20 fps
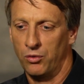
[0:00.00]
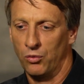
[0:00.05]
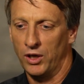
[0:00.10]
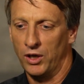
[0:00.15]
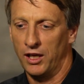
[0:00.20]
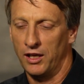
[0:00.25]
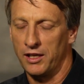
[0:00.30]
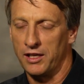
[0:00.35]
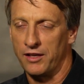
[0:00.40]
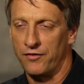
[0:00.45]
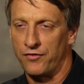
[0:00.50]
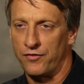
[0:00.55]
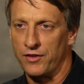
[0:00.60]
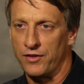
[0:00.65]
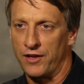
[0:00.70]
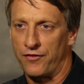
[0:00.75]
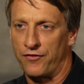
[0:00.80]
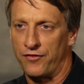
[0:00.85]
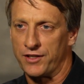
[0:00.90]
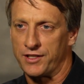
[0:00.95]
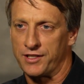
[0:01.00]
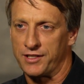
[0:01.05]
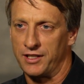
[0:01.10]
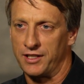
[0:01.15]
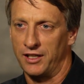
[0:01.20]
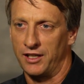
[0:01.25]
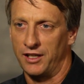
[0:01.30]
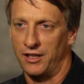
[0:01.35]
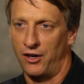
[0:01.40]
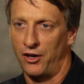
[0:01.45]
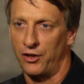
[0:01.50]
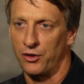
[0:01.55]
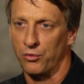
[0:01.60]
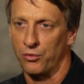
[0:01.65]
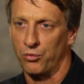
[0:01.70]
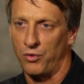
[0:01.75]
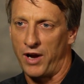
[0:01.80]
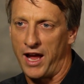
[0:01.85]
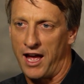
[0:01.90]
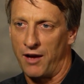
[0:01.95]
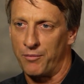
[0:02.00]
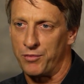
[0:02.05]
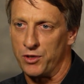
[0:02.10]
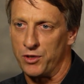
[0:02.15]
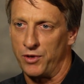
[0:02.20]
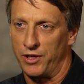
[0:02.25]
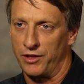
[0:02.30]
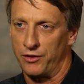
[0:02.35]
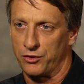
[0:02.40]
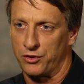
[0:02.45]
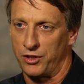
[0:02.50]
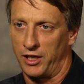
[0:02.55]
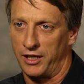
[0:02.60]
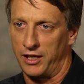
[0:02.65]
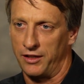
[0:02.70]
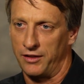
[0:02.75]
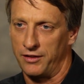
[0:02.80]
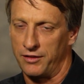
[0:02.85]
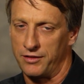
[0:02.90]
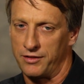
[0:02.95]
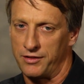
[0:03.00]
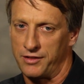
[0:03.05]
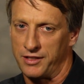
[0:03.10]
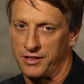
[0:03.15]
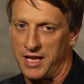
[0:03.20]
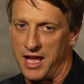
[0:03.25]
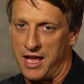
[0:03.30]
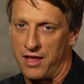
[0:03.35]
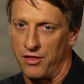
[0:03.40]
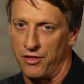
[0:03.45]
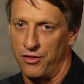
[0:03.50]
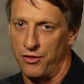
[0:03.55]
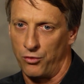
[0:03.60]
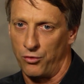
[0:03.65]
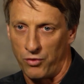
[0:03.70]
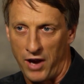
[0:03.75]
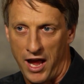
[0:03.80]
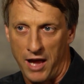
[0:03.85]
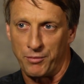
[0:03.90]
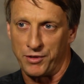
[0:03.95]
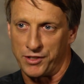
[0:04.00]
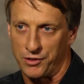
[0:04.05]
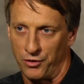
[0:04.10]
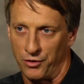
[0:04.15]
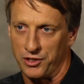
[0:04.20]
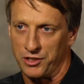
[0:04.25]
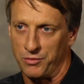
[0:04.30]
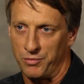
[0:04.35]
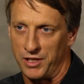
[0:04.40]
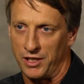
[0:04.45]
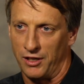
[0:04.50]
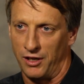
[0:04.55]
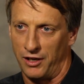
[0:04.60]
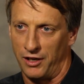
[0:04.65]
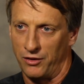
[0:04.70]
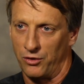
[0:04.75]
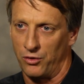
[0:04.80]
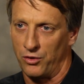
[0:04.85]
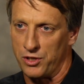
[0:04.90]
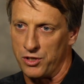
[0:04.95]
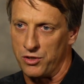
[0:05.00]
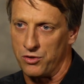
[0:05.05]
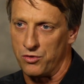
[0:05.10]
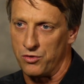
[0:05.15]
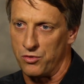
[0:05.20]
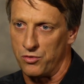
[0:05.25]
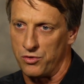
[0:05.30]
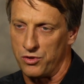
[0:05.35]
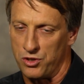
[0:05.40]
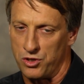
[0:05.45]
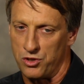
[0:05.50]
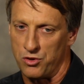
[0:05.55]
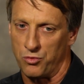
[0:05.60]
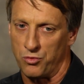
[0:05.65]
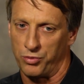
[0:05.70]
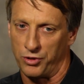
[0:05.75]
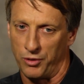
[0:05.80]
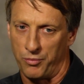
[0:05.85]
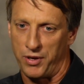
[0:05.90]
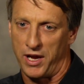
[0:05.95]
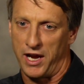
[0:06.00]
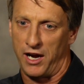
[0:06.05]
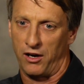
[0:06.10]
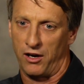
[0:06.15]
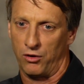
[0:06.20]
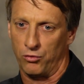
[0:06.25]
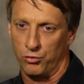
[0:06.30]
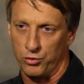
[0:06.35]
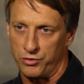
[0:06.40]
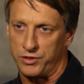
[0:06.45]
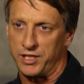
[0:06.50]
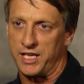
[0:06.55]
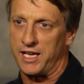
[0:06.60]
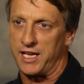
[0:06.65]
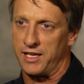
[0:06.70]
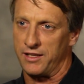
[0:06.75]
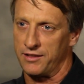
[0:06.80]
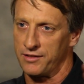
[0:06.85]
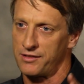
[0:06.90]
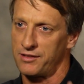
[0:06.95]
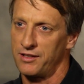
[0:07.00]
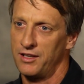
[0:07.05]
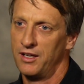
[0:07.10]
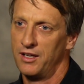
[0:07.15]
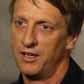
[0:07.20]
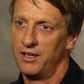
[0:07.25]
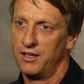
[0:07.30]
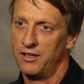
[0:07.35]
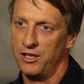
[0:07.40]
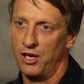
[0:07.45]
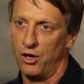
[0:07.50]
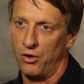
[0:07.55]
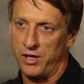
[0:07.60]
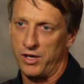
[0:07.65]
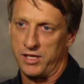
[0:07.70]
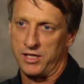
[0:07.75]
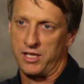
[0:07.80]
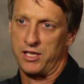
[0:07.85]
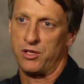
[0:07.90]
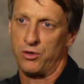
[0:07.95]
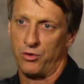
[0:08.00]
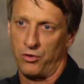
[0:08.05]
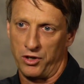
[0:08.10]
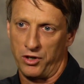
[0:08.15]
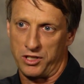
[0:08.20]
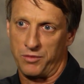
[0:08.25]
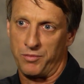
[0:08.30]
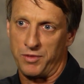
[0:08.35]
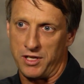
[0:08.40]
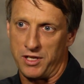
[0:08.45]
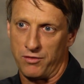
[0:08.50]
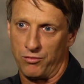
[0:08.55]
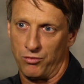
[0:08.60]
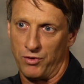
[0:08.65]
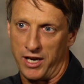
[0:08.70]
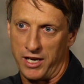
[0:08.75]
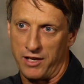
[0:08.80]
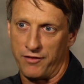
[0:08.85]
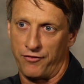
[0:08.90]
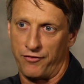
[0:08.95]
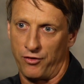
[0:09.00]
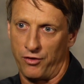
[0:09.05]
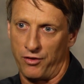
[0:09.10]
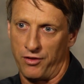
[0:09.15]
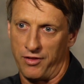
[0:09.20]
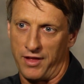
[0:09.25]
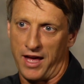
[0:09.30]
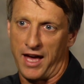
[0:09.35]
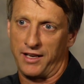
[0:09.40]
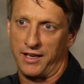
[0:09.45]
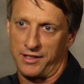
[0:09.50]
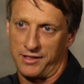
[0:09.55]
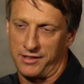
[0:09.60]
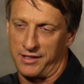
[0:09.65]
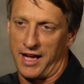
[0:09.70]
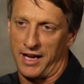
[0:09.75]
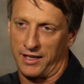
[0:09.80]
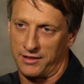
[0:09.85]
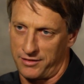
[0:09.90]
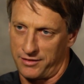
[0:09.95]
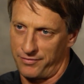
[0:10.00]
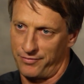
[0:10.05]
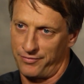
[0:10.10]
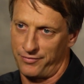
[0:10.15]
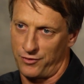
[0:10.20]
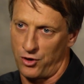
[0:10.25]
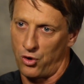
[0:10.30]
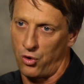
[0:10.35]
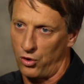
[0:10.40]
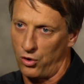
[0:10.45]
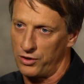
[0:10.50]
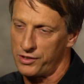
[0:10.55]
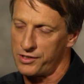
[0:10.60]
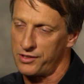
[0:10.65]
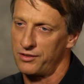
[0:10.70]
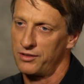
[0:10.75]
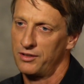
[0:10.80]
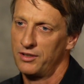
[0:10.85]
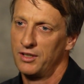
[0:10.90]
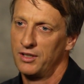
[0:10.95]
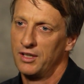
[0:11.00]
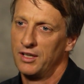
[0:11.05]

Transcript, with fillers: well, if, if it's the, on a ramp, you either try to skate the ramp it's going to be on, or you you prepare routines, knowing that you're going to be ready for that exact course,